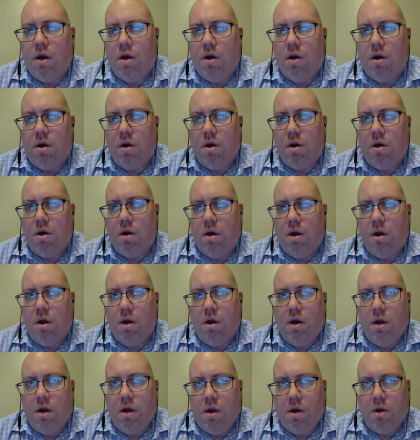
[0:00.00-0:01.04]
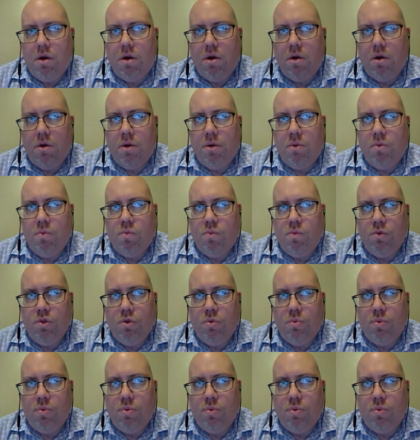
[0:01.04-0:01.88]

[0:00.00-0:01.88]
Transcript: Are are you